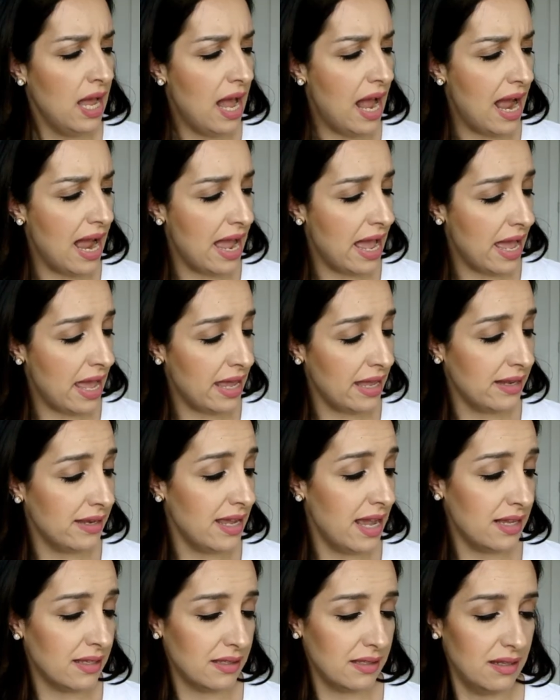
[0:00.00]
And
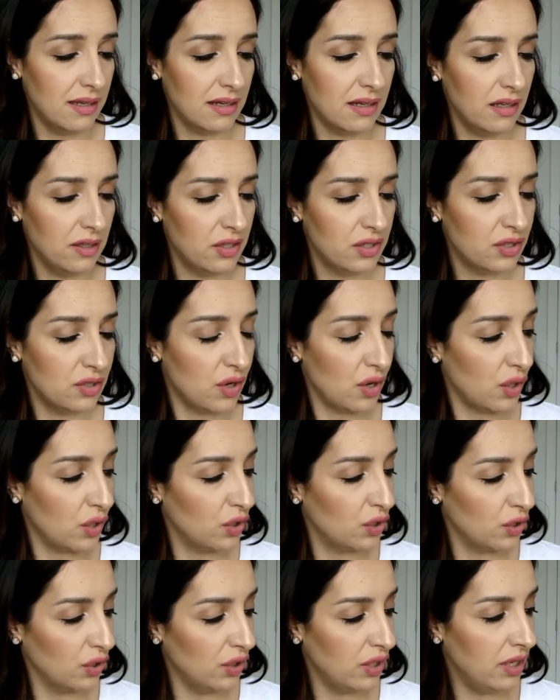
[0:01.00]
yes, the colors are
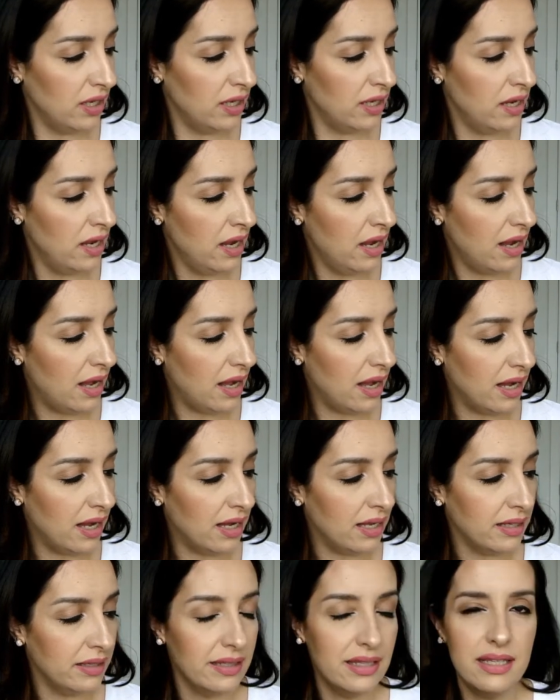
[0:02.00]
good.
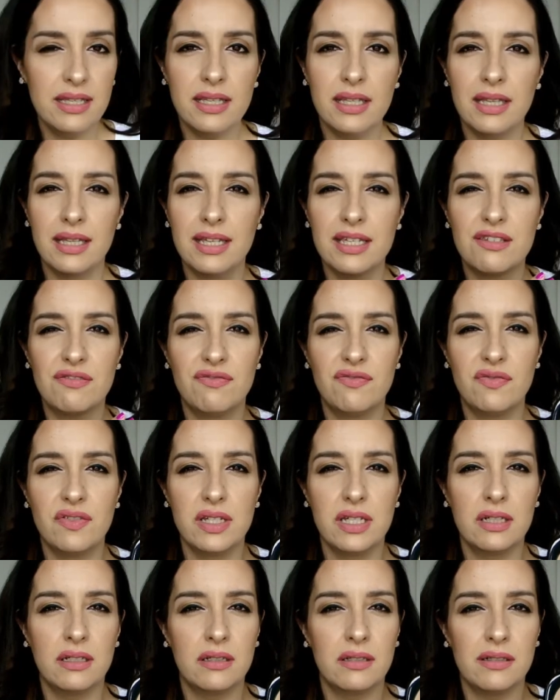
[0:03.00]
This
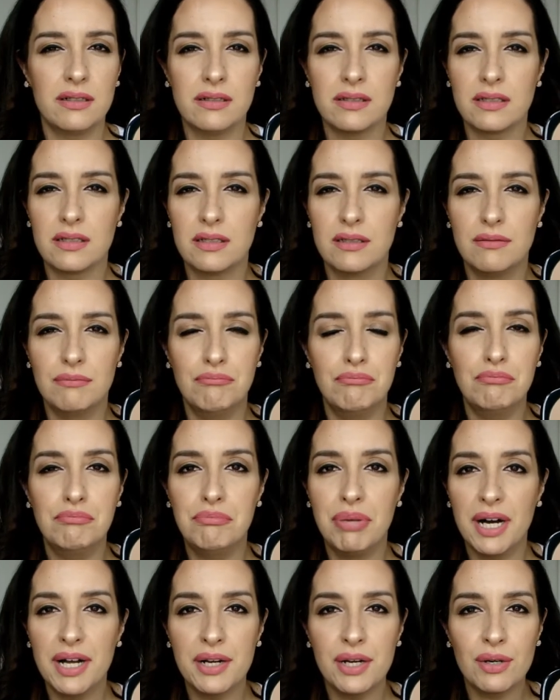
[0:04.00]
feels
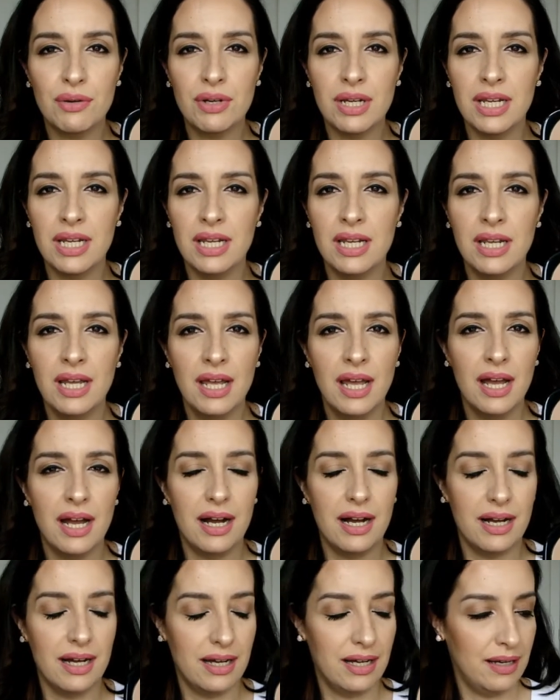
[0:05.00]
buttery.
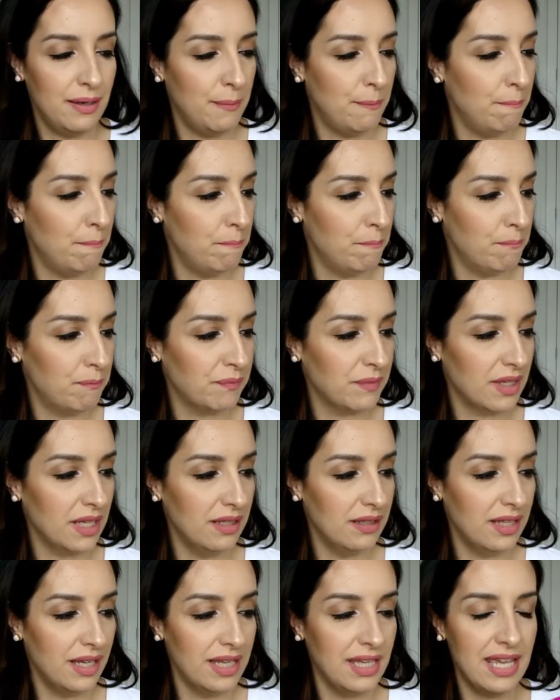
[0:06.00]

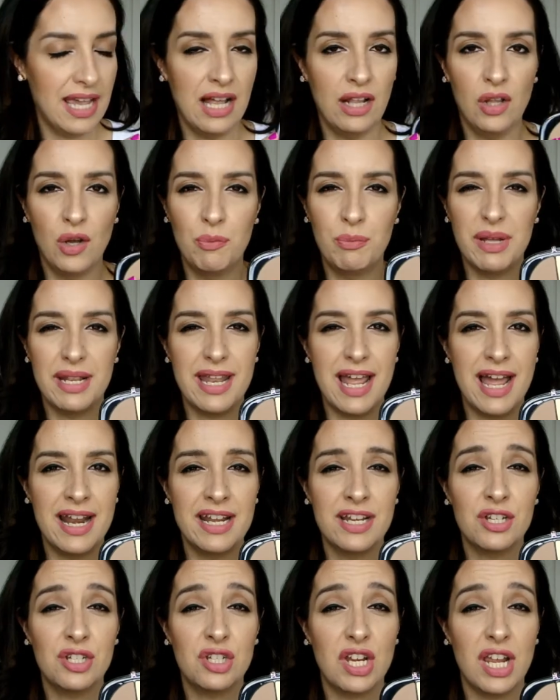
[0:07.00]
The yellow
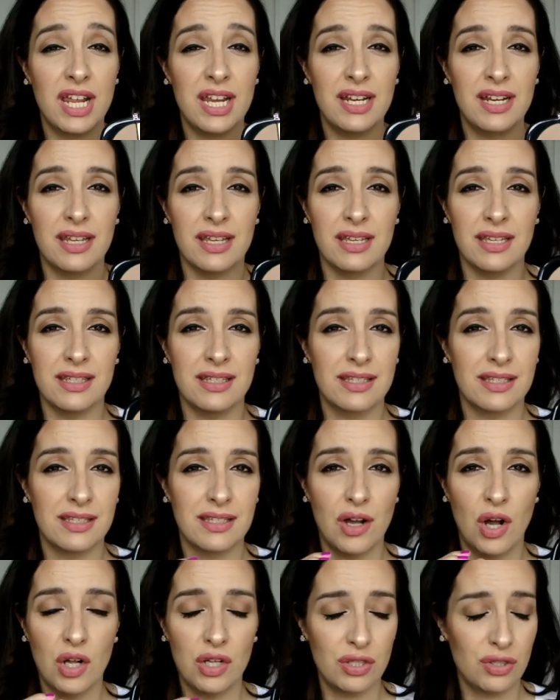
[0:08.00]
banana shade is
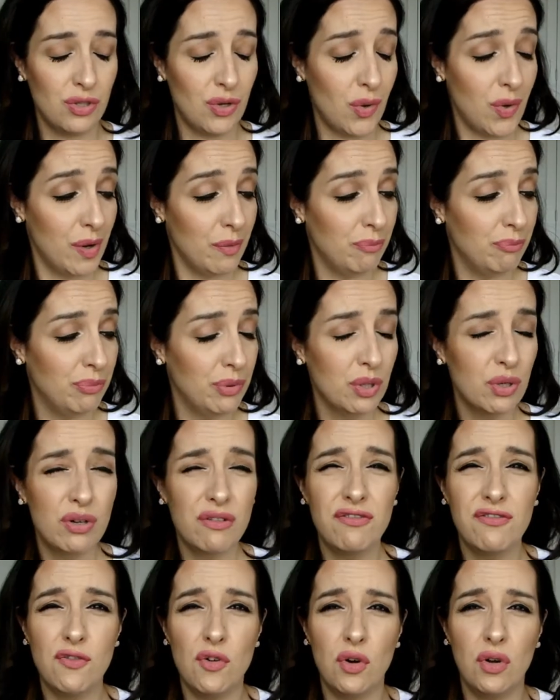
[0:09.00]
also a
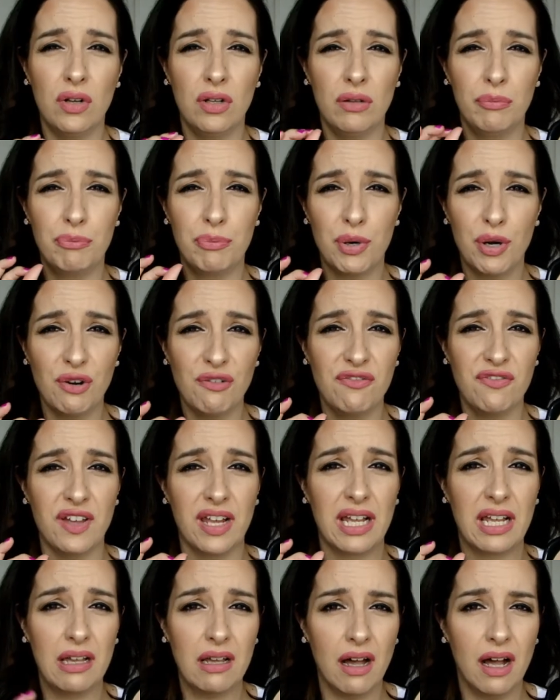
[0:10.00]
beautiful,
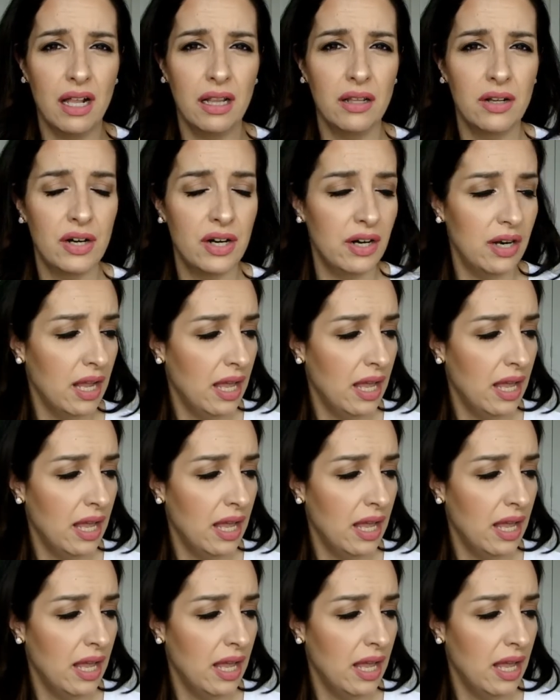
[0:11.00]
perfect color.